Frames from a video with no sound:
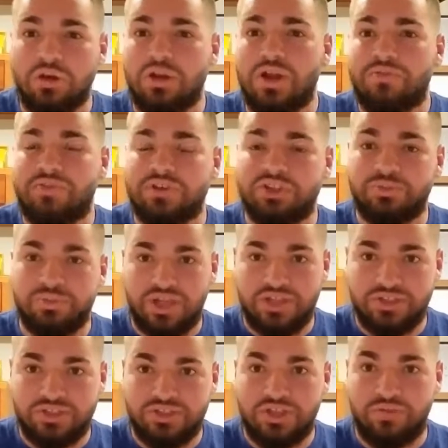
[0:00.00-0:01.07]
You have to
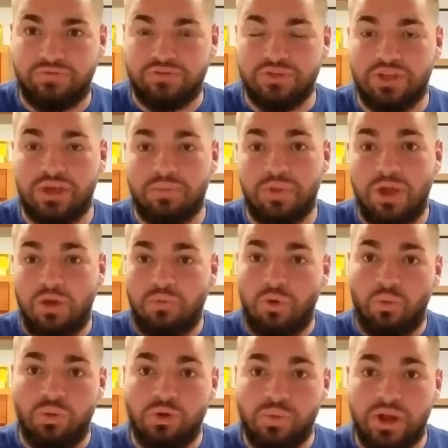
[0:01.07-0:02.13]
explain stuff to them.
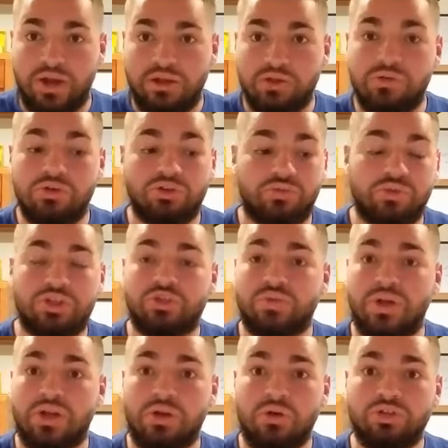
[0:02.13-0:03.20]
What we want to do is we just
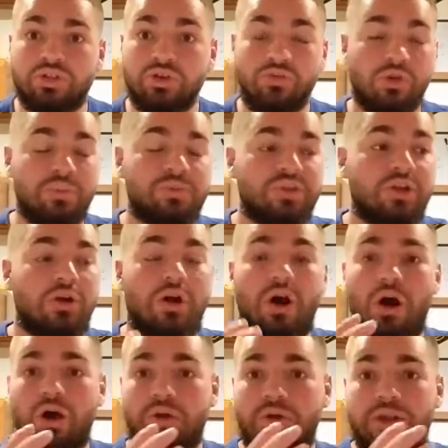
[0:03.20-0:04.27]
want to go to groups that are
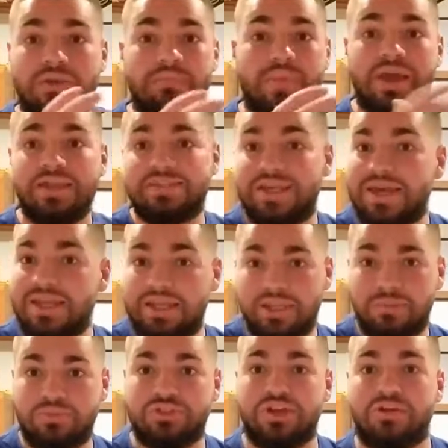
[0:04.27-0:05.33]
already maintaining
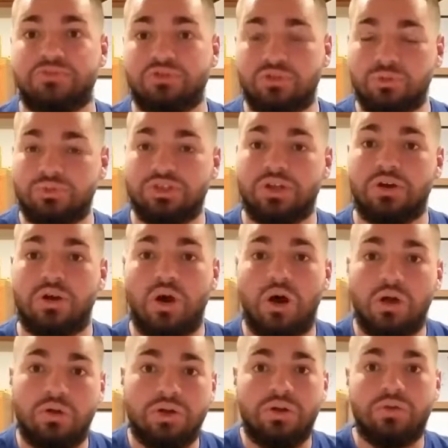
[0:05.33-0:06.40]
themselves, groups that are
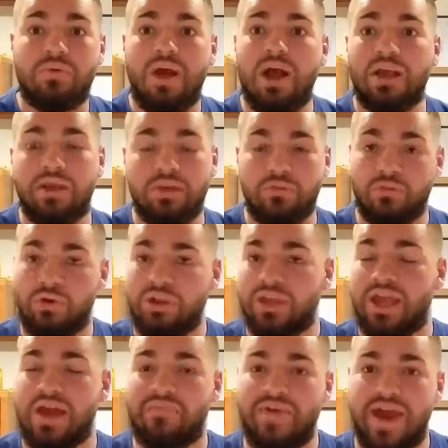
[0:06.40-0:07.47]
already rocking and
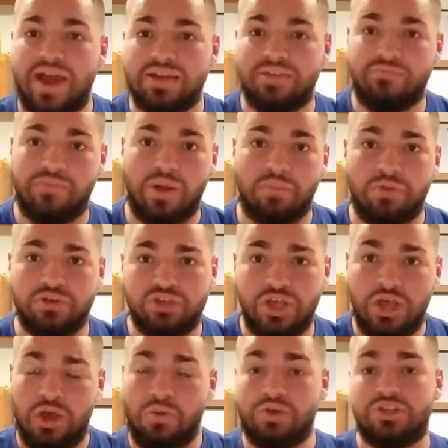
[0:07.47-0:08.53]
rolling, have active members, and
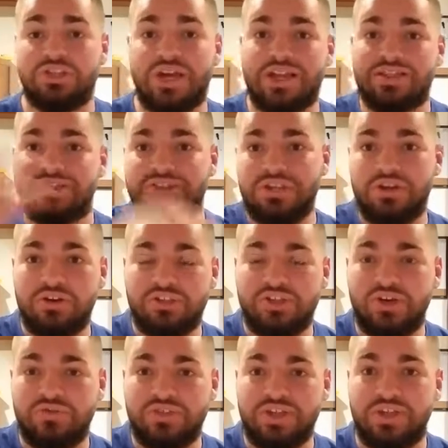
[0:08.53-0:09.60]
we just kind of seed
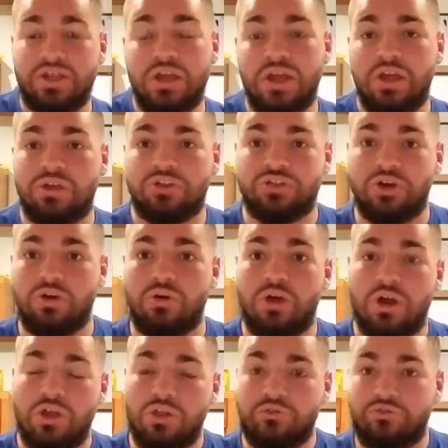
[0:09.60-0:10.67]
ourselves in. So
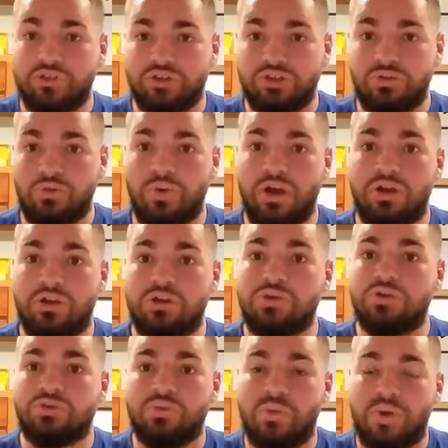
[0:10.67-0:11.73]
the first thing we want to do
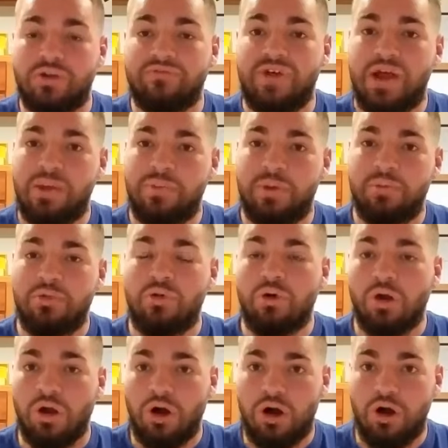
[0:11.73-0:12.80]
is we want to find people who
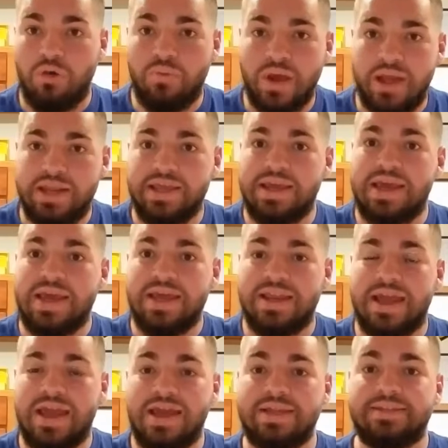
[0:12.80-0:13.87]
are already in
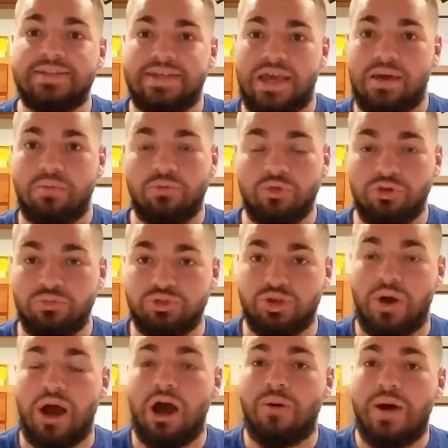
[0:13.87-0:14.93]
a DM group. So
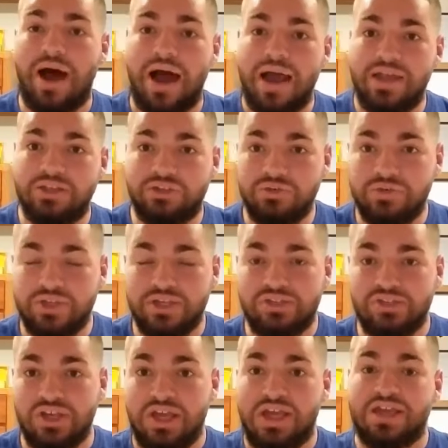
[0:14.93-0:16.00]
how I do
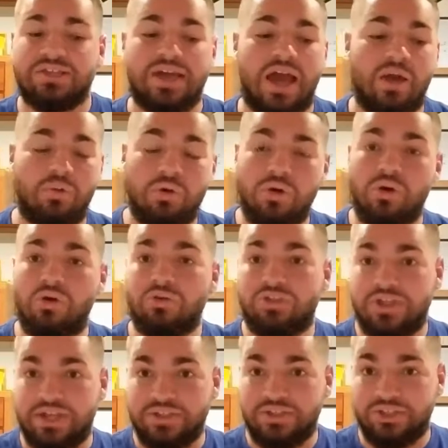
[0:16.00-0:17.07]
this is I will go
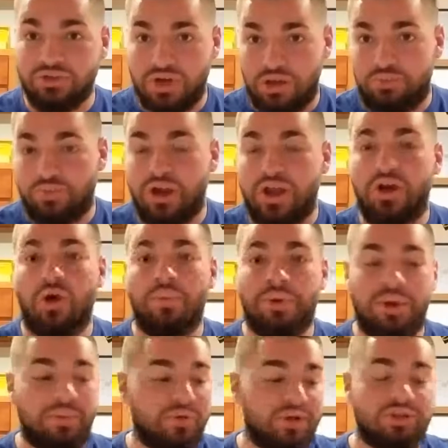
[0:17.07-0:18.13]
to Instagram, right? Open
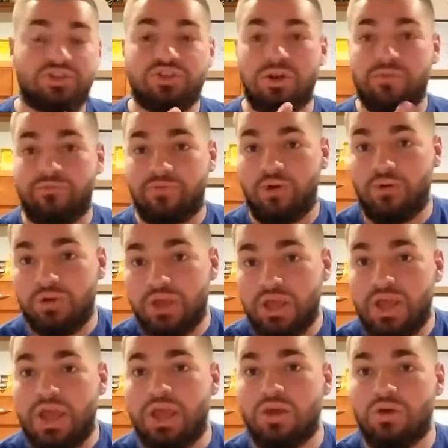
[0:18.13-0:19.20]
up your Instagram phone
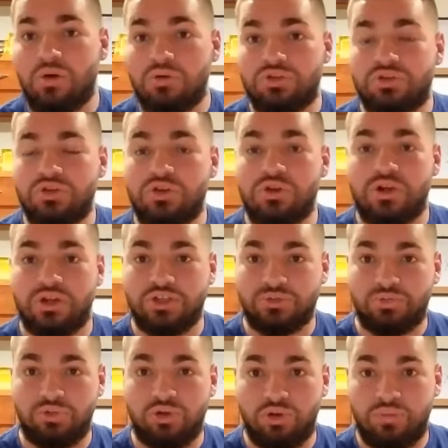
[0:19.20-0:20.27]
and go to your
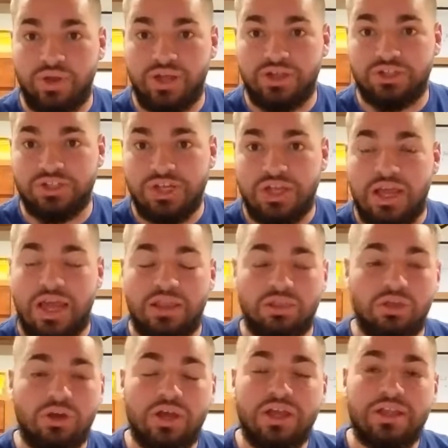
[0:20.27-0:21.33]
explore page and
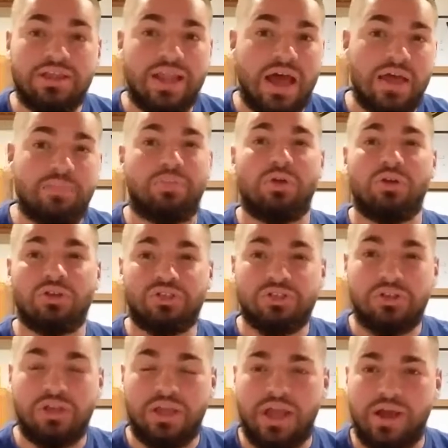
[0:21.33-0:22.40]
look at not
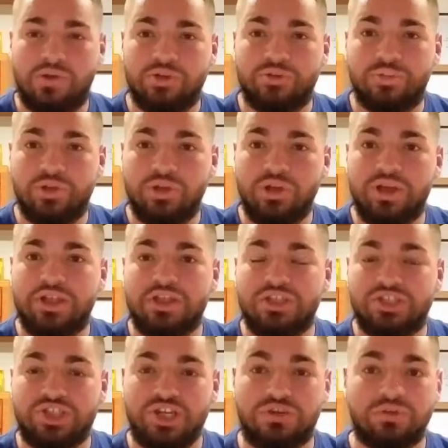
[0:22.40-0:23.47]
personal accounts, but look at
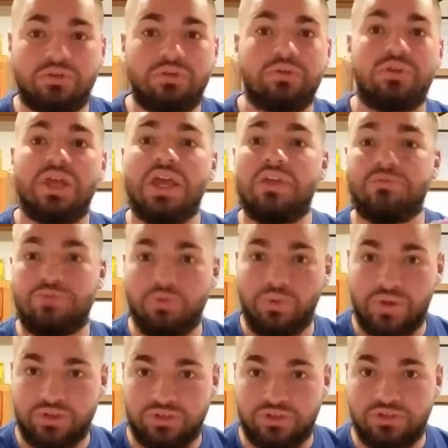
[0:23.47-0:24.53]
general
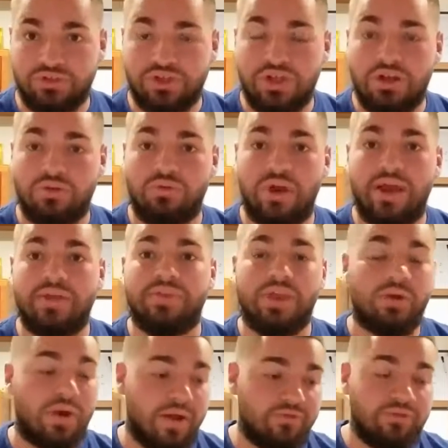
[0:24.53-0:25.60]
influencers, right? They
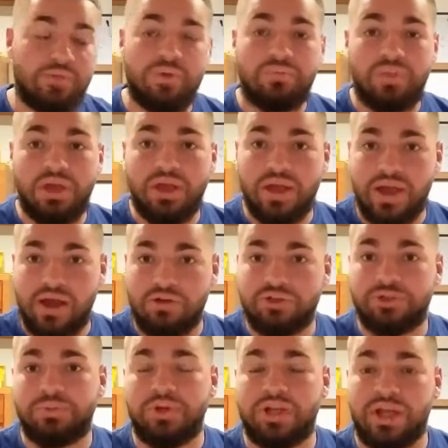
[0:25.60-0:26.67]
don't have to be big
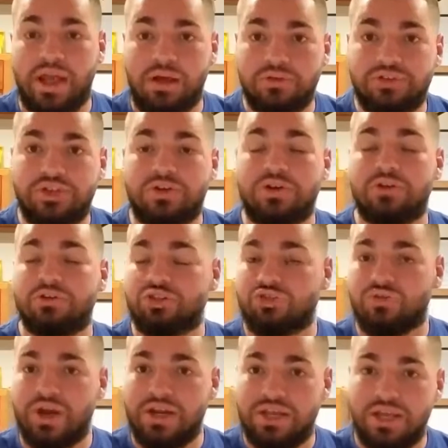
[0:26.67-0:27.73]
accounts, but accounts that are
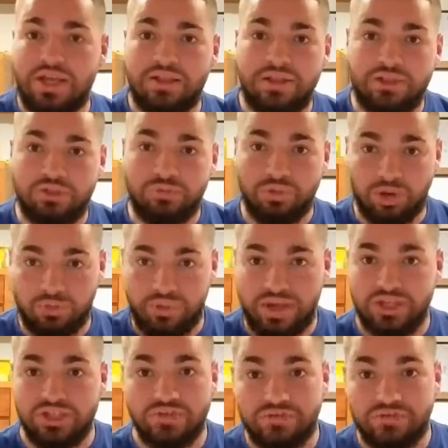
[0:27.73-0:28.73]
trending on the explore page.